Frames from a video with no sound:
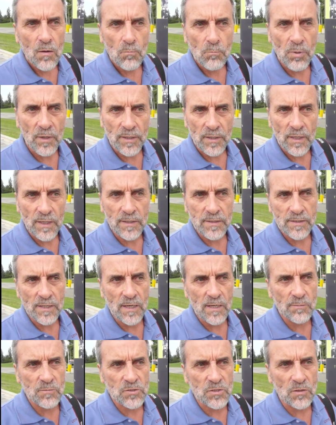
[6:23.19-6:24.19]
But in
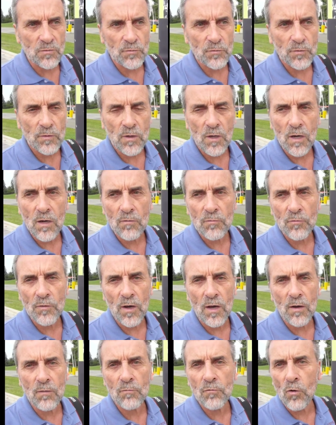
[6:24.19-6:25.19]
terms of
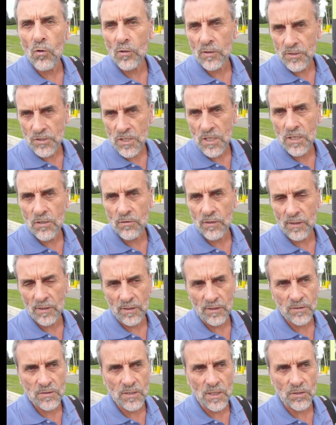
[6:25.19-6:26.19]

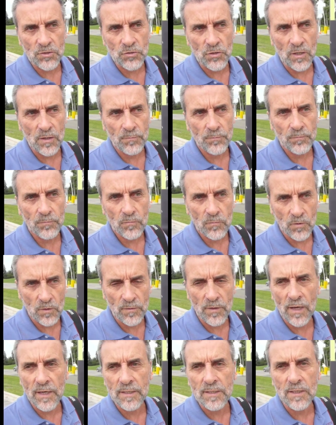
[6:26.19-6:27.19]
volunteering, etc., the
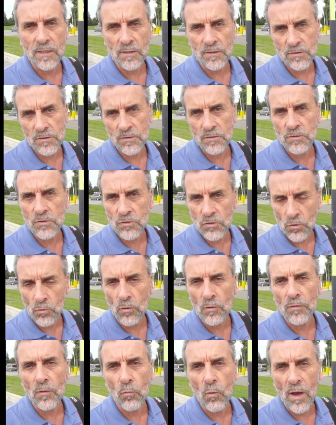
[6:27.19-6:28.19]
idea is to just go
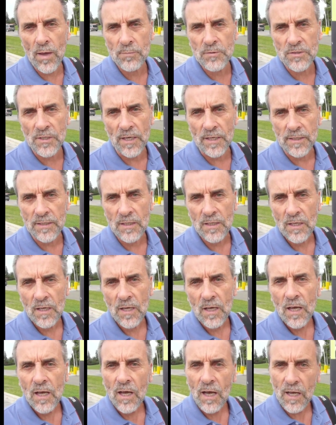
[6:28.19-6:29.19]
on the website
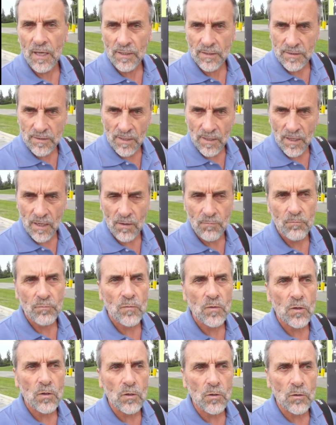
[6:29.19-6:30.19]

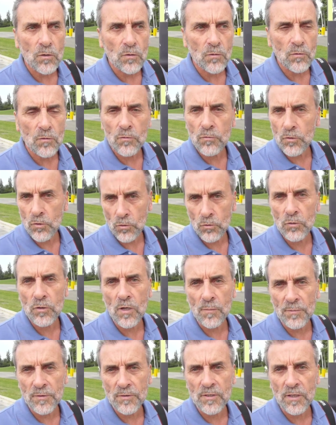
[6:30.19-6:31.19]
and look
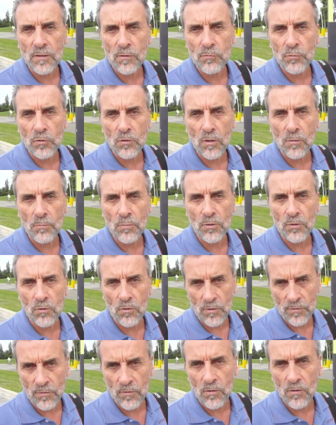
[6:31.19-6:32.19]
up the telephone number
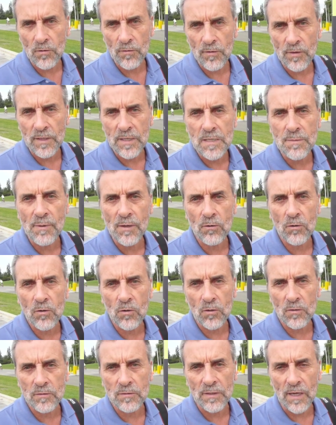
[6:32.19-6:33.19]
or the email
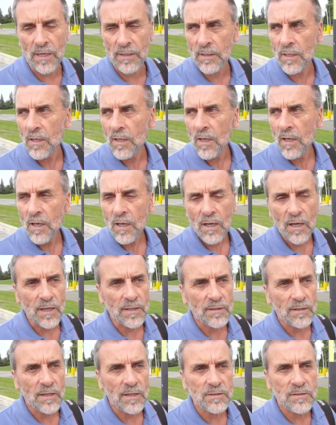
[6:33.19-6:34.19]
contact
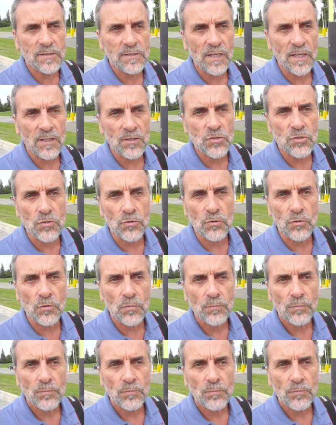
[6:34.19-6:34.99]
and send your